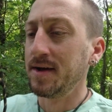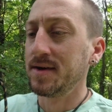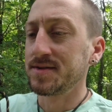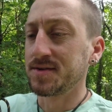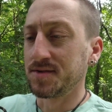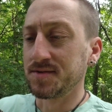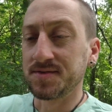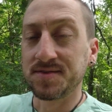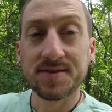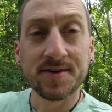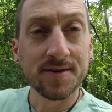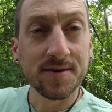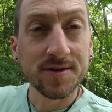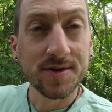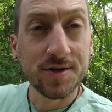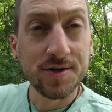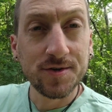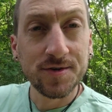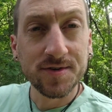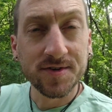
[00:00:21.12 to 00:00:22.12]
So Xero
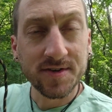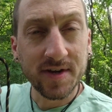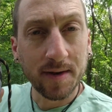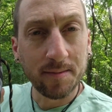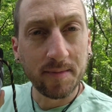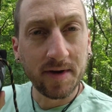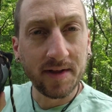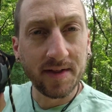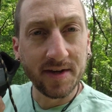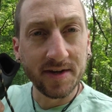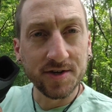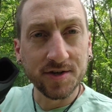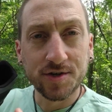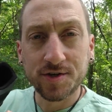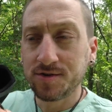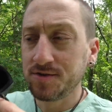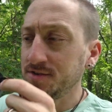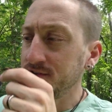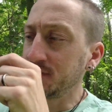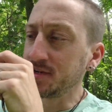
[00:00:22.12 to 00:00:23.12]
Shoes sent me these
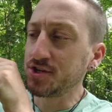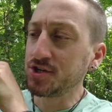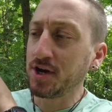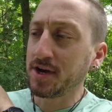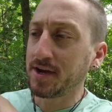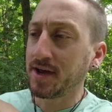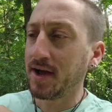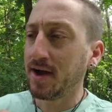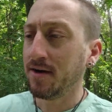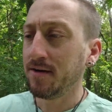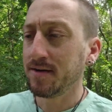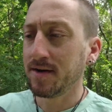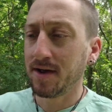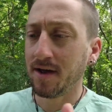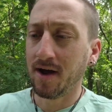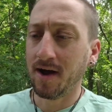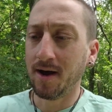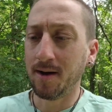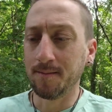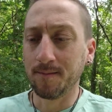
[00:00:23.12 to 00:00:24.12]
shoes to check out
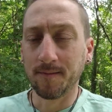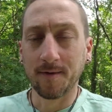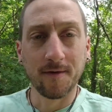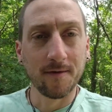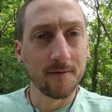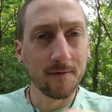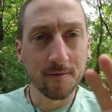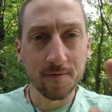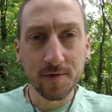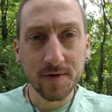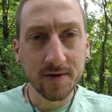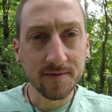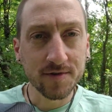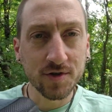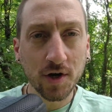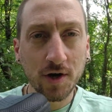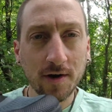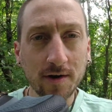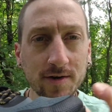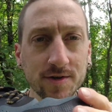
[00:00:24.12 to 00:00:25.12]
free of
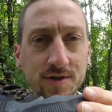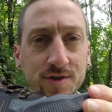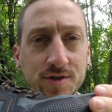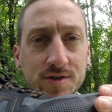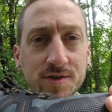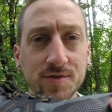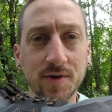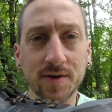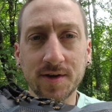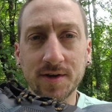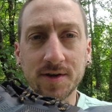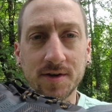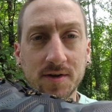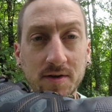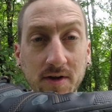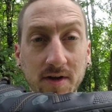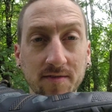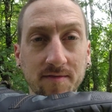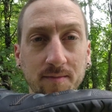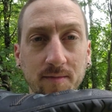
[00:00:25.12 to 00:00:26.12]
charge, just so I
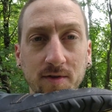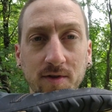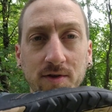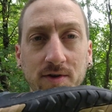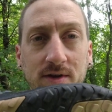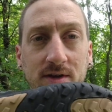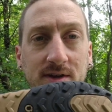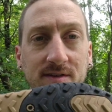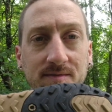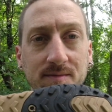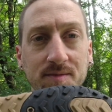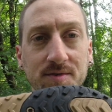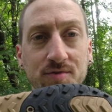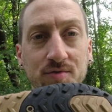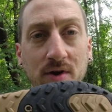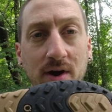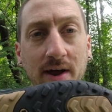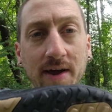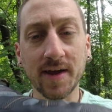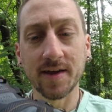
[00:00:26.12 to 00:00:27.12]
could give them a look, give them a
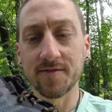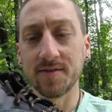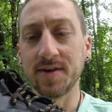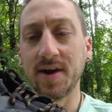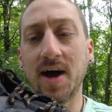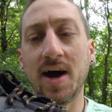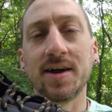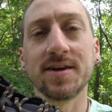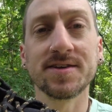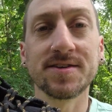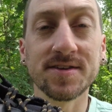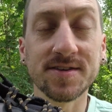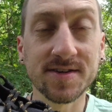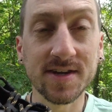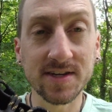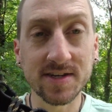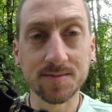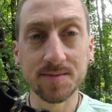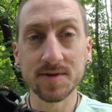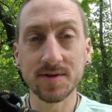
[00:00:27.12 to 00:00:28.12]
try, and give an honest
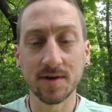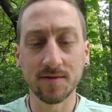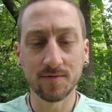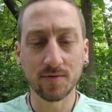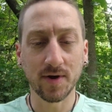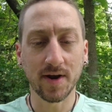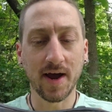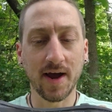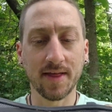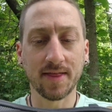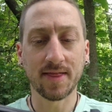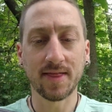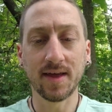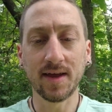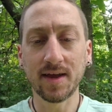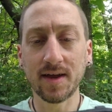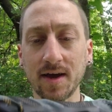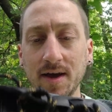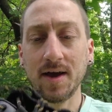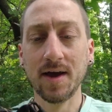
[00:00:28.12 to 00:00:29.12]
assessment of what I
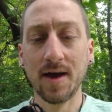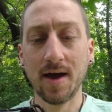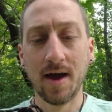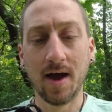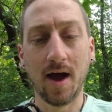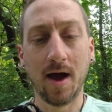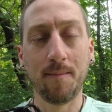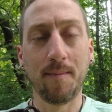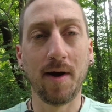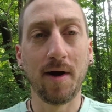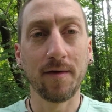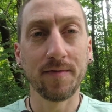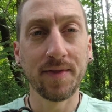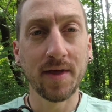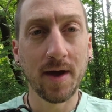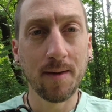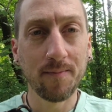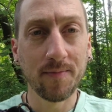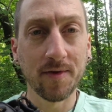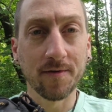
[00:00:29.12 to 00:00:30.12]
think about
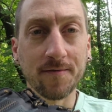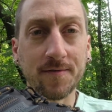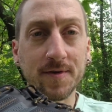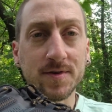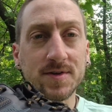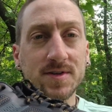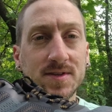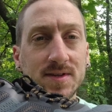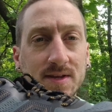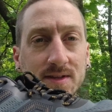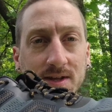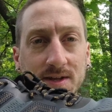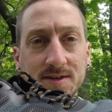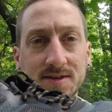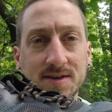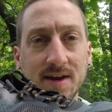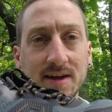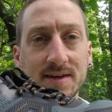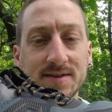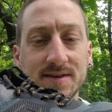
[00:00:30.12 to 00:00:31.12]
them. The first thing that
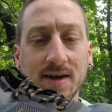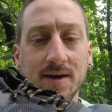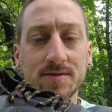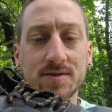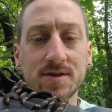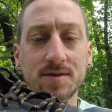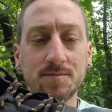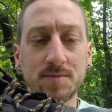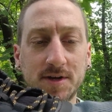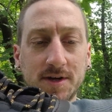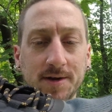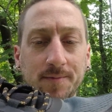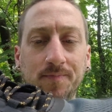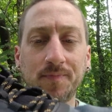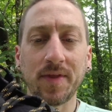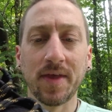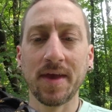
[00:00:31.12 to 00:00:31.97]
stands out to me